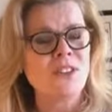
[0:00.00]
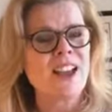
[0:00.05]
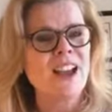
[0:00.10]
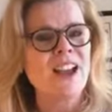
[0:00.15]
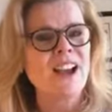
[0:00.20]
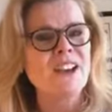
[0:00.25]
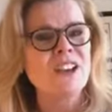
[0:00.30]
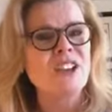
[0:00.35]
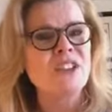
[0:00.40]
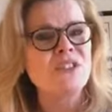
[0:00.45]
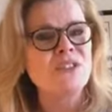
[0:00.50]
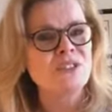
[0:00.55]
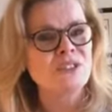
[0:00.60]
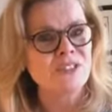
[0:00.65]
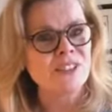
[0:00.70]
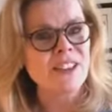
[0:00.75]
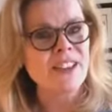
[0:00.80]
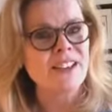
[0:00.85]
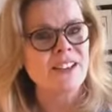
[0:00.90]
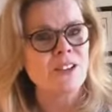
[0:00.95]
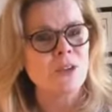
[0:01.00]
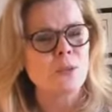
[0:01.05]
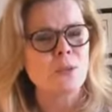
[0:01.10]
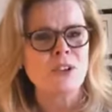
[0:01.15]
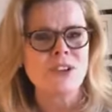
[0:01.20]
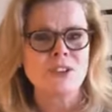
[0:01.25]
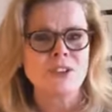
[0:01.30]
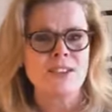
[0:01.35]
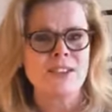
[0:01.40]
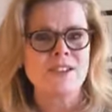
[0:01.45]
How do you feel
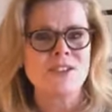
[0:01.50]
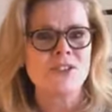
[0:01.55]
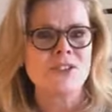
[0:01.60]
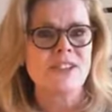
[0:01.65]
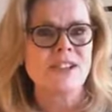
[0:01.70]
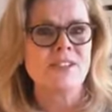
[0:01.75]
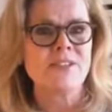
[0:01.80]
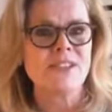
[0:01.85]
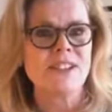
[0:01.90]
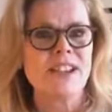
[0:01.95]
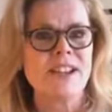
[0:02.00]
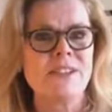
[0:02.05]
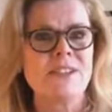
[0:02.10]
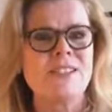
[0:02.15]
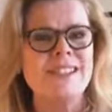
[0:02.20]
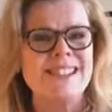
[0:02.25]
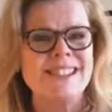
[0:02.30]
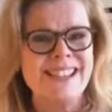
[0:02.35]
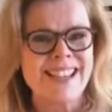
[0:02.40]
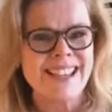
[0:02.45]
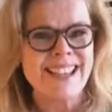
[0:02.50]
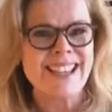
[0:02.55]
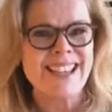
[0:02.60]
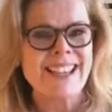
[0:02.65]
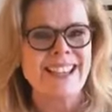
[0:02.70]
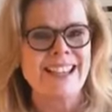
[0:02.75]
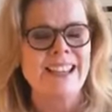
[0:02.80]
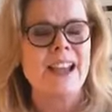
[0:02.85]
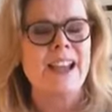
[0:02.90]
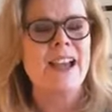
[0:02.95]
when you let yourself down
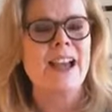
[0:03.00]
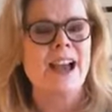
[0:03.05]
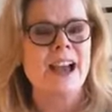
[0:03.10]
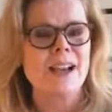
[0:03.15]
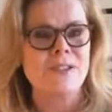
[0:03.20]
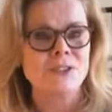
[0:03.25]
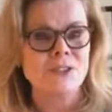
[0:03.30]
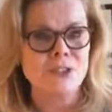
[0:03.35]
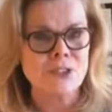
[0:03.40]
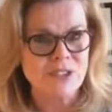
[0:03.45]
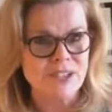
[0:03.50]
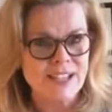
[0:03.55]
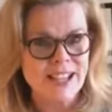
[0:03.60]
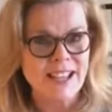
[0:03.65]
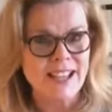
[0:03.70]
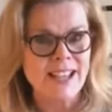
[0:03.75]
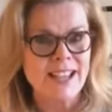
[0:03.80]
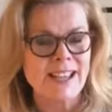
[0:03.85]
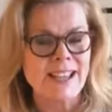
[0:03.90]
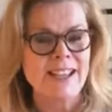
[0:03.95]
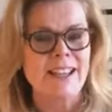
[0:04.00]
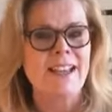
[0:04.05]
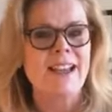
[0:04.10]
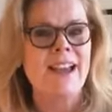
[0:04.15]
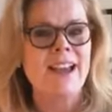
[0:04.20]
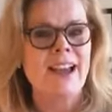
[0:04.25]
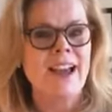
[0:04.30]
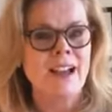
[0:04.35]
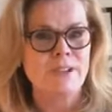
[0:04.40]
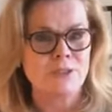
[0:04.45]
day after day
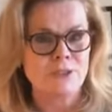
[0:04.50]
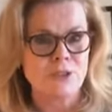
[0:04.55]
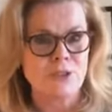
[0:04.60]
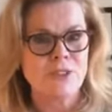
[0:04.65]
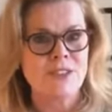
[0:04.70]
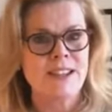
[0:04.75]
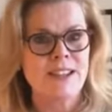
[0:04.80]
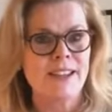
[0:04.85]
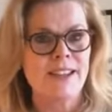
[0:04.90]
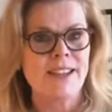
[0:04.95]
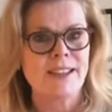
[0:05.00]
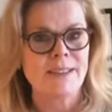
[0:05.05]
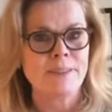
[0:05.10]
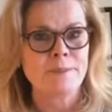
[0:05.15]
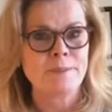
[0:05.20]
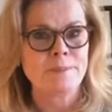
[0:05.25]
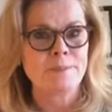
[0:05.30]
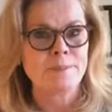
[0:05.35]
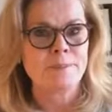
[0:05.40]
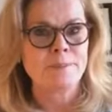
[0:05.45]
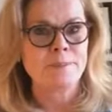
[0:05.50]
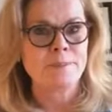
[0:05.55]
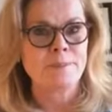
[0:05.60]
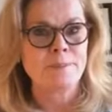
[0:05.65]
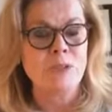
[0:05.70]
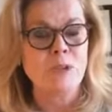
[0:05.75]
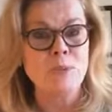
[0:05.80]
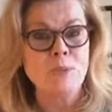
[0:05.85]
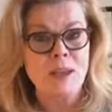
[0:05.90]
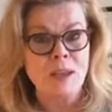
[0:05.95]
after day?
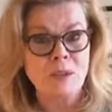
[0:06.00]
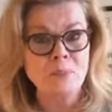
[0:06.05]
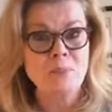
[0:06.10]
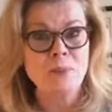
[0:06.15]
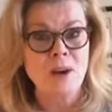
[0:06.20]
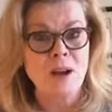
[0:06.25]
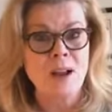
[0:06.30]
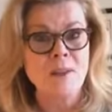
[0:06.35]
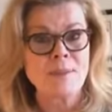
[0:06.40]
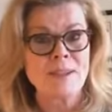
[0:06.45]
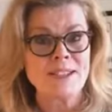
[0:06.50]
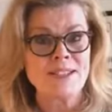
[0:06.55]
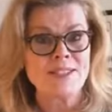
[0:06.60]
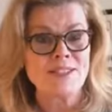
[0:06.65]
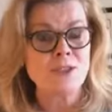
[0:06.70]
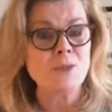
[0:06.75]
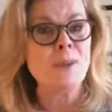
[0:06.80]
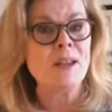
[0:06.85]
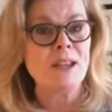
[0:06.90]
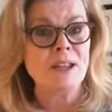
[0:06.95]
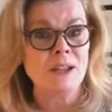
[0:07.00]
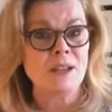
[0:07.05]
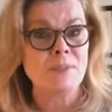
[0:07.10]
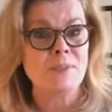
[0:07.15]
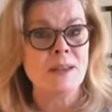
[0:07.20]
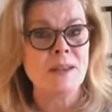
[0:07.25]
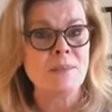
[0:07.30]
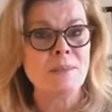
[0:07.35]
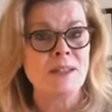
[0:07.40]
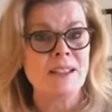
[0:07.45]
You made a promise, you made a
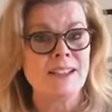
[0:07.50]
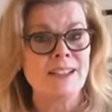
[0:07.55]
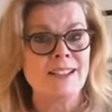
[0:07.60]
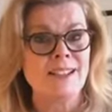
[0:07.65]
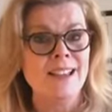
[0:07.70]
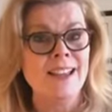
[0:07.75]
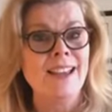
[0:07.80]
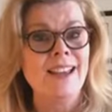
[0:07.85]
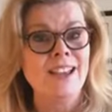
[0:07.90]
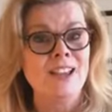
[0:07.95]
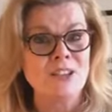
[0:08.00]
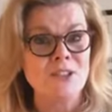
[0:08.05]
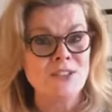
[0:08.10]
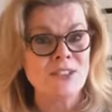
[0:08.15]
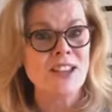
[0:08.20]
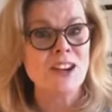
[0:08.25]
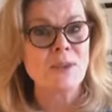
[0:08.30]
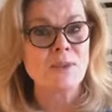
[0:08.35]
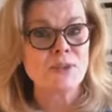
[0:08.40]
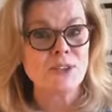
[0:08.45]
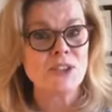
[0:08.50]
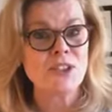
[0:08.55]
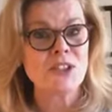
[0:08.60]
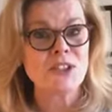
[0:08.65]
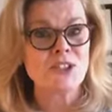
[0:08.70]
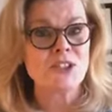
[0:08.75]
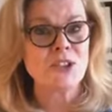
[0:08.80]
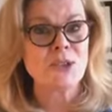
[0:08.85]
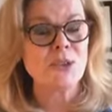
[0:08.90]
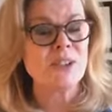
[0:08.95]
commitment. You said I was going to
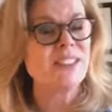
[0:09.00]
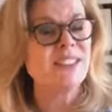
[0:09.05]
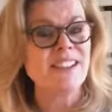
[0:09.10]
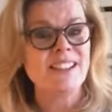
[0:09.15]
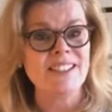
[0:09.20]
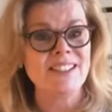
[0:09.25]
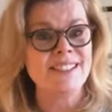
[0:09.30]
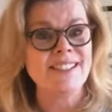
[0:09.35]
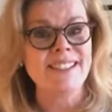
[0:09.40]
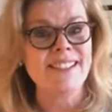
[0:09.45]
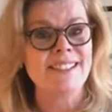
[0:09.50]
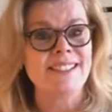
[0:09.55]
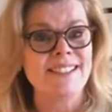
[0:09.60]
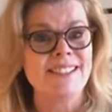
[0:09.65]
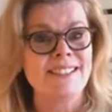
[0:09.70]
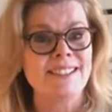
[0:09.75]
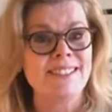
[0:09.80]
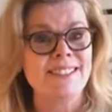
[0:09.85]
do it and then you didn't.